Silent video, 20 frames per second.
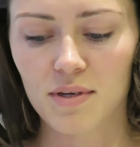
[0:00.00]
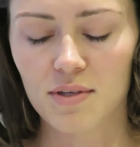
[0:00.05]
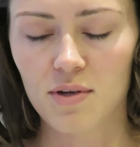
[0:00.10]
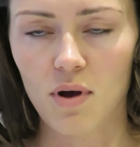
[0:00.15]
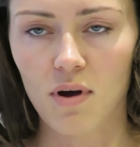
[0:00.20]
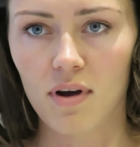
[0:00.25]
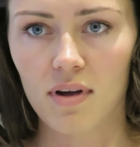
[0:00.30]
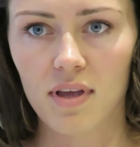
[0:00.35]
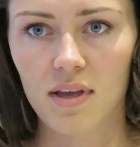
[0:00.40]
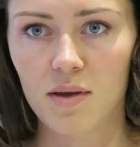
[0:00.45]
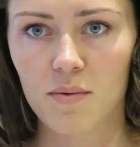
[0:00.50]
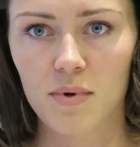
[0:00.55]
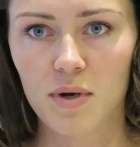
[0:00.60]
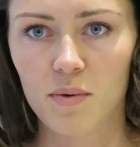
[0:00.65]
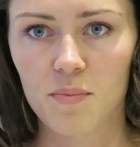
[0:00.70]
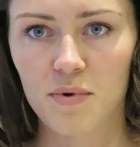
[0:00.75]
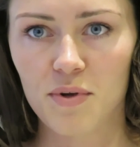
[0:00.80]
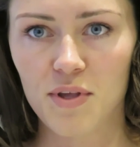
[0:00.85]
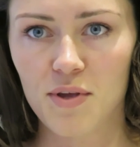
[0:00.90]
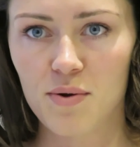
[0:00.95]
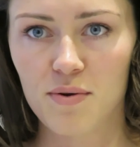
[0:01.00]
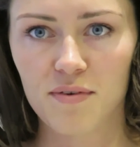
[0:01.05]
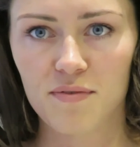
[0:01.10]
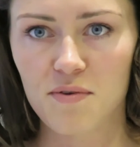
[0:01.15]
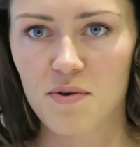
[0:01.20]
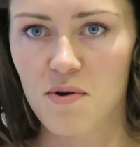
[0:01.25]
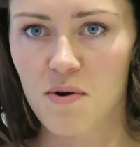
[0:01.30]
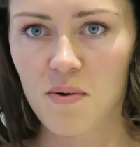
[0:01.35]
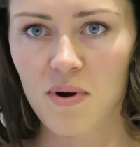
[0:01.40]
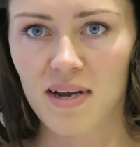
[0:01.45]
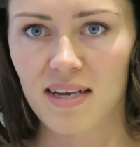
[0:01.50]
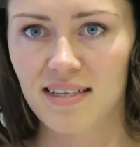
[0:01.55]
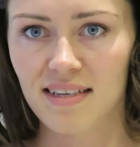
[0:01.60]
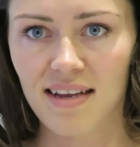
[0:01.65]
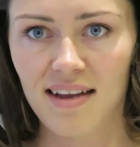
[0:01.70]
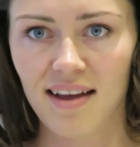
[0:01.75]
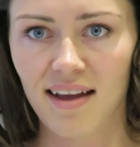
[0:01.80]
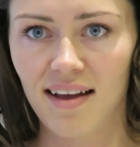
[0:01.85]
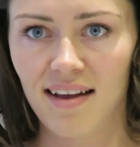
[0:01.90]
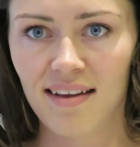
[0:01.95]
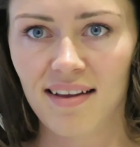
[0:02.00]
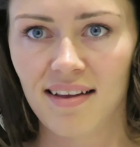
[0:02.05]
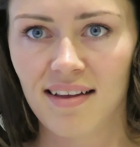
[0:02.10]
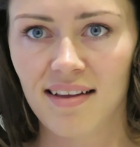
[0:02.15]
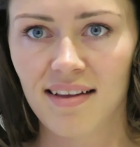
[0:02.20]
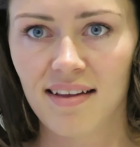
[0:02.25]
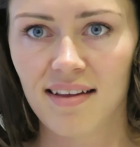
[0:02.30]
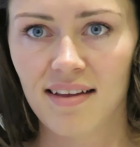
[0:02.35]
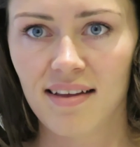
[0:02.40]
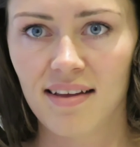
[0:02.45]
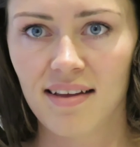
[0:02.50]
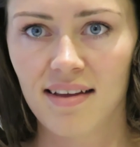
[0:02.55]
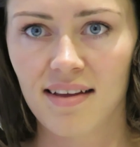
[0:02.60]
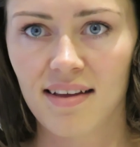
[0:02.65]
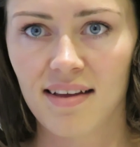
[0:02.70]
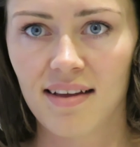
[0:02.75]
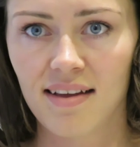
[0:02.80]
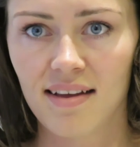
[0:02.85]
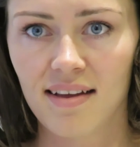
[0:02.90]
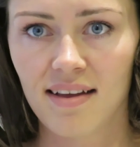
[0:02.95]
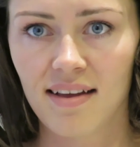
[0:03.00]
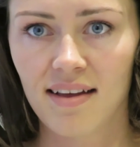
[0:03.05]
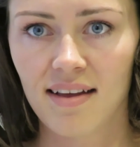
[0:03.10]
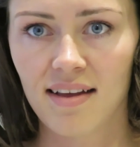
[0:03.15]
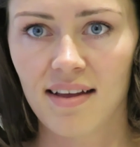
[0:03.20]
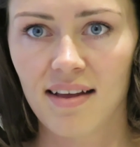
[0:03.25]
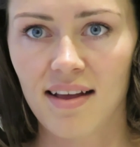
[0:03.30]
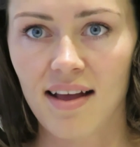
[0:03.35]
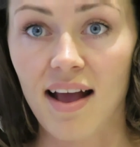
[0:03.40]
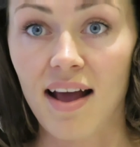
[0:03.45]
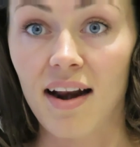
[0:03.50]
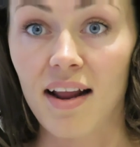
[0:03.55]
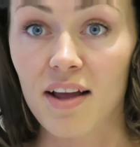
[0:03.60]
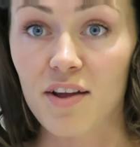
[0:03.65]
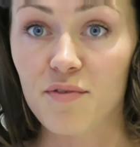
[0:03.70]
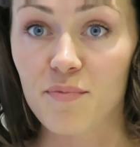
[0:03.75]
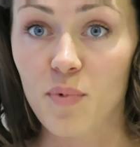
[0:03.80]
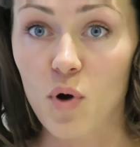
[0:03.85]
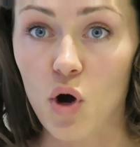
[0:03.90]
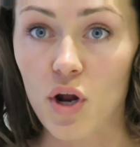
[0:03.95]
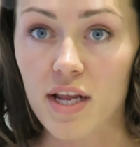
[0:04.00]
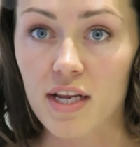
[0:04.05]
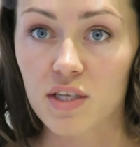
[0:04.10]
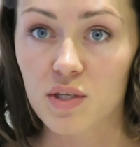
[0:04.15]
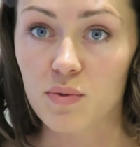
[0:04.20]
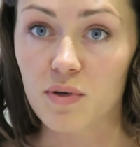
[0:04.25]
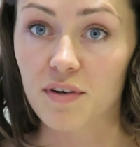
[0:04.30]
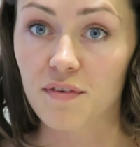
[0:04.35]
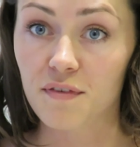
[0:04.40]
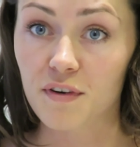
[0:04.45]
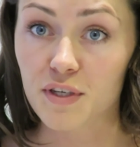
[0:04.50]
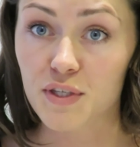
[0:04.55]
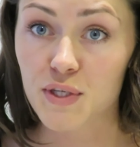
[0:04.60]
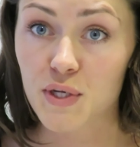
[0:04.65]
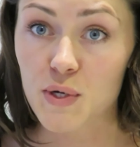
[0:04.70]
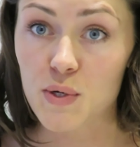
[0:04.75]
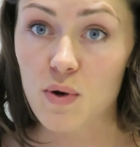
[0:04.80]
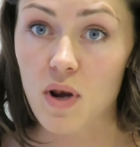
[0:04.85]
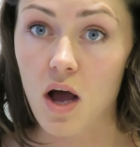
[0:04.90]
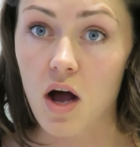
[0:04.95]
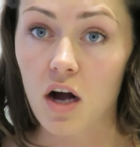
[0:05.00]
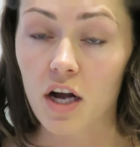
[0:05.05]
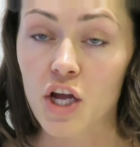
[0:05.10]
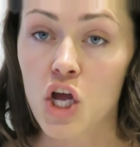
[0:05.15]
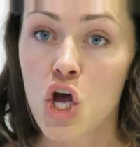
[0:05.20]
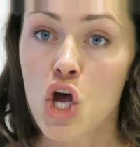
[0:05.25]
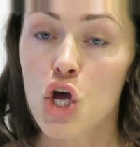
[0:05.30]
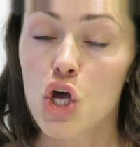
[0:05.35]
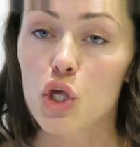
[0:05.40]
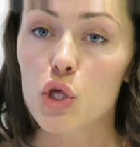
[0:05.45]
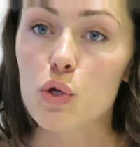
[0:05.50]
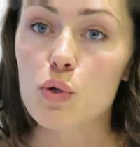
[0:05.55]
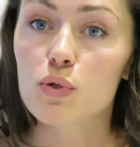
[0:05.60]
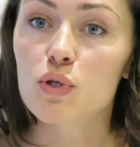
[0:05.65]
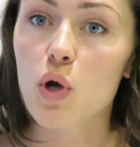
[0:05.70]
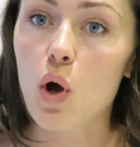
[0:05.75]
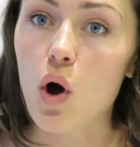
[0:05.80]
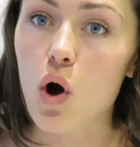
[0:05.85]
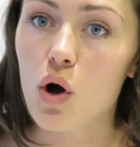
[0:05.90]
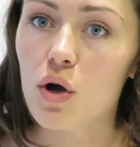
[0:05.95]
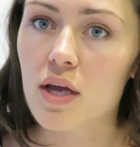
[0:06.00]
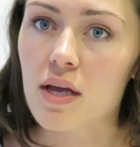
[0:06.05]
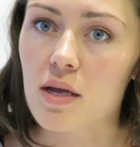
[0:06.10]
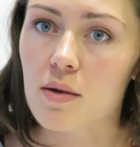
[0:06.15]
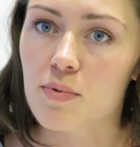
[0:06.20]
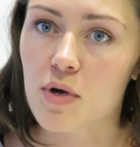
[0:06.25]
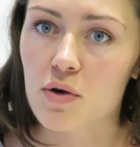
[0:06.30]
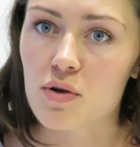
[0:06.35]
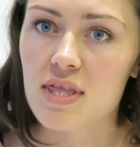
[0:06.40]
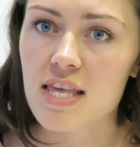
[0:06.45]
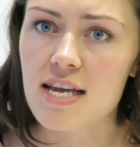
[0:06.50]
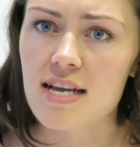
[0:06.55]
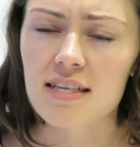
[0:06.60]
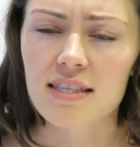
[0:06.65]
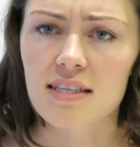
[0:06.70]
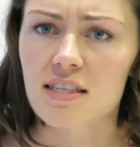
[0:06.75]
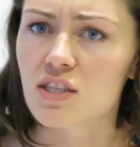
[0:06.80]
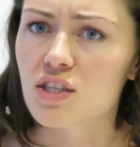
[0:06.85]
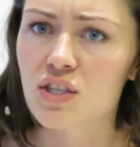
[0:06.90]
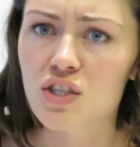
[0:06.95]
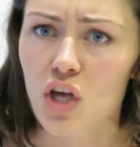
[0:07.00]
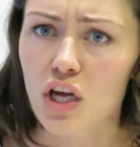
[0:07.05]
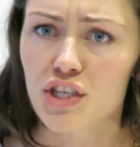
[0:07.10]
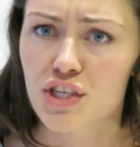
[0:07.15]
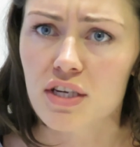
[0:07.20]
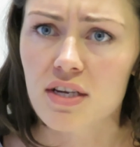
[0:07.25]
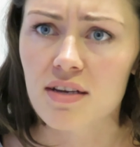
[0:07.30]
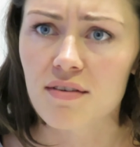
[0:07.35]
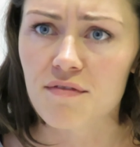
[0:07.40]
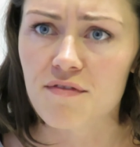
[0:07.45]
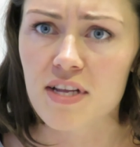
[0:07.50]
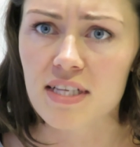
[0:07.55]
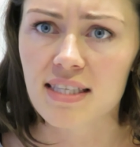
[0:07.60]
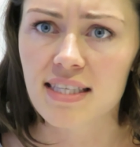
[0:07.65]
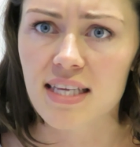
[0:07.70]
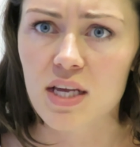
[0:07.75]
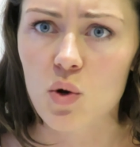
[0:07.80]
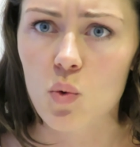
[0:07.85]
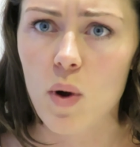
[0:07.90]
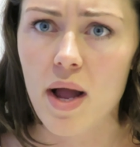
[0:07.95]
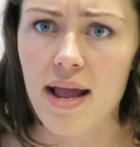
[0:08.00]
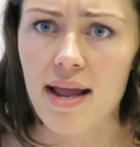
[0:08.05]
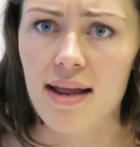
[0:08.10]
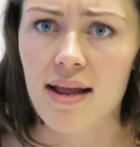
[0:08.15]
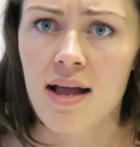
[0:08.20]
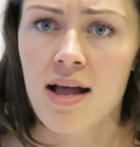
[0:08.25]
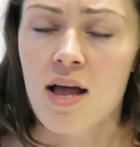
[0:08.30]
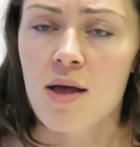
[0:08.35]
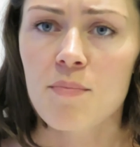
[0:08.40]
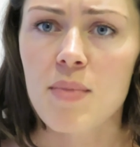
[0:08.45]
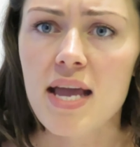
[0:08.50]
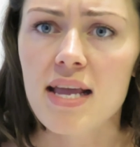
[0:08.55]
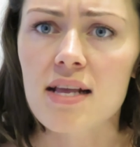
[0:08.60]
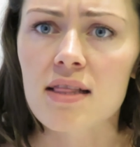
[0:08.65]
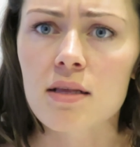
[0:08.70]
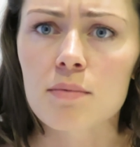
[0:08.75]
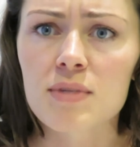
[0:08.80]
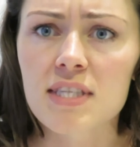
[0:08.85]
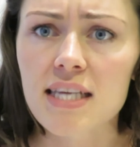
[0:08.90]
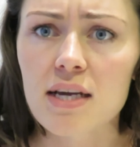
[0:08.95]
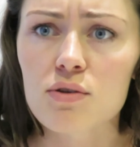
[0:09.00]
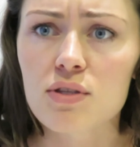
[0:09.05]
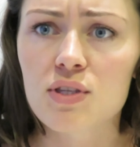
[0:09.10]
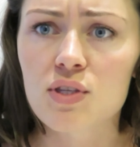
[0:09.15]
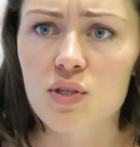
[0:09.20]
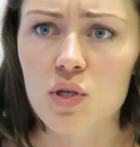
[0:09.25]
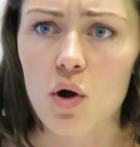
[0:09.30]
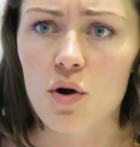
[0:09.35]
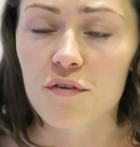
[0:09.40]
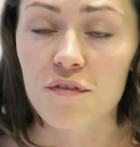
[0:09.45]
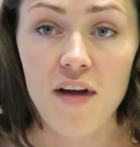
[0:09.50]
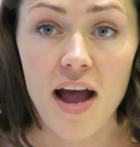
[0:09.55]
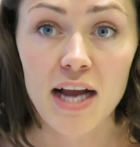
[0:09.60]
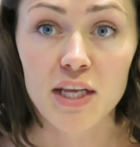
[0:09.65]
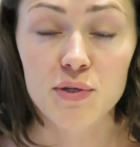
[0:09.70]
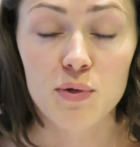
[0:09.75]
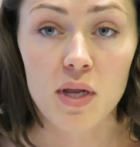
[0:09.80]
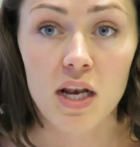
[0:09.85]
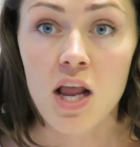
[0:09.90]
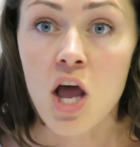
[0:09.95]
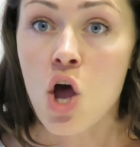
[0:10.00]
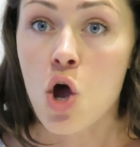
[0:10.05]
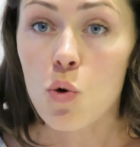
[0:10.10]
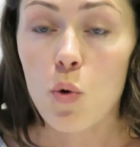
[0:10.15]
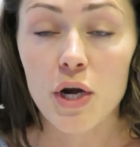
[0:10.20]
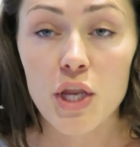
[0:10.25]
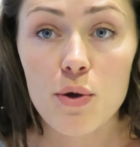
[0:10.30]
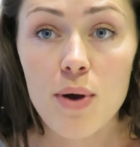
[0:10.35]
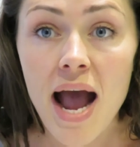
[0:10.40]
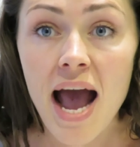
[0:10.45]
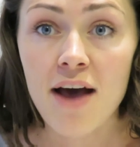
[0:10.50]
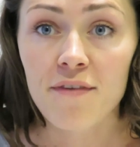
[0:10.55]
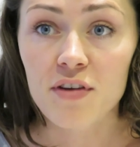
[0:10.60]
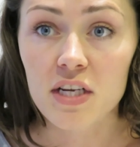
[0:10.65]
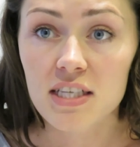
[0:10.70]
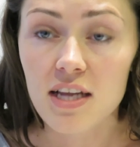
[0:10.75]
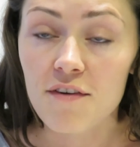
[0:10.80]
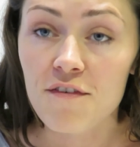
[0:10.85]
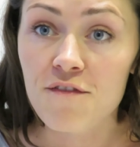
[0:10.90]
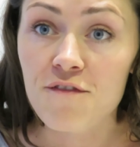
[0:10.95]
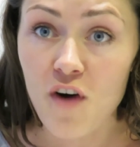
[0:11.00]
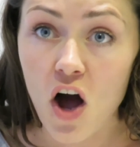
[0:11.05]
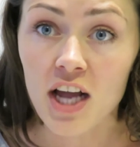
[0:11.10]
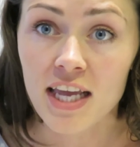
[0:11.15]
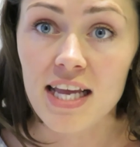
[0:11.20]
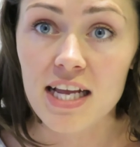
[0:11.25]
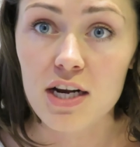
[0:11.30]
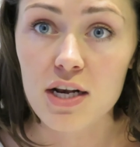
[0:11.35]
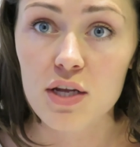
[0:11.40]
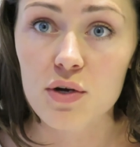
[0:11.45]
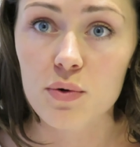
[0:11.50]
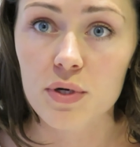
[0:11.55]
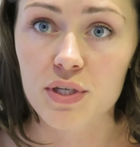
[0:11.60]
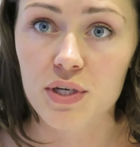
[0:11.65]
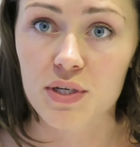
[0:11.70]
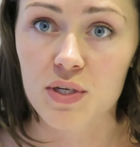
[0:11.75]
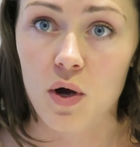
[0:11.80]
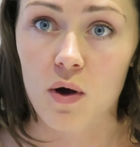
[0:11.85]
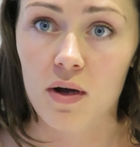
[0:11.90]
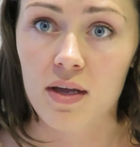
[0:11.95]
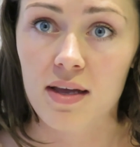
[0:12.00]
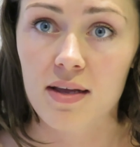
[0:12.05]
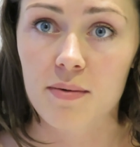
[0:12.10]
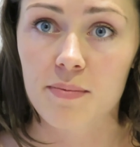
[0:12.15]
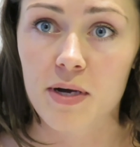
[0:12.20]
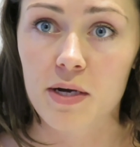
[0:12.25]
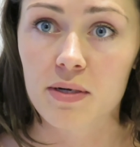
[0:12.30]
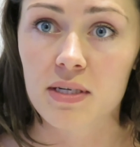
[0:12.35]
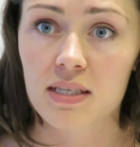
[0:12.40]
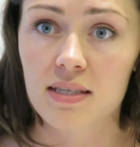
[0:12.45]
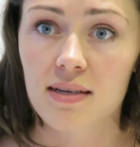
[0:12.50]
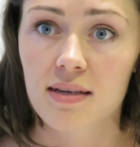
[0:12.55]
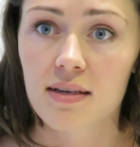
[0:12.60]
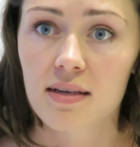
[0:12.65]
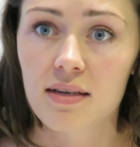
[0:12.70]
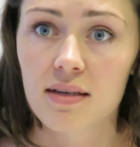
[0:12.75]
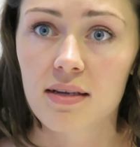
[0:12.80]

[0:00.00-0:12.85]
you're talking about, but you have no idea. And I have bought into it for too long. You talking about things in such a convincing way, making them sound so factual when you haven't a fucking clue what you're talking about.